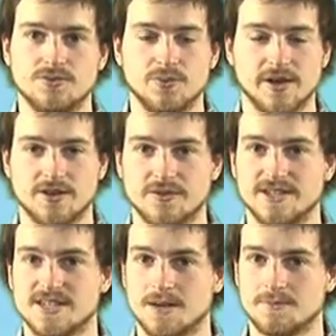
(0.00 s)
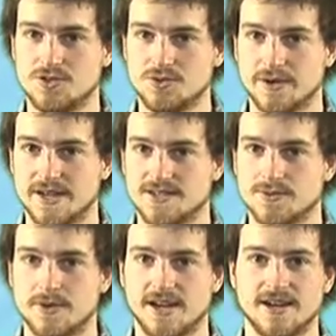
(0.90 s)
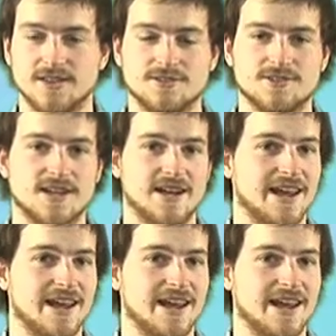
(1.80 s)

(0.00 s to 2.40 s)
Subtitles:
we can read time two ways. We can either say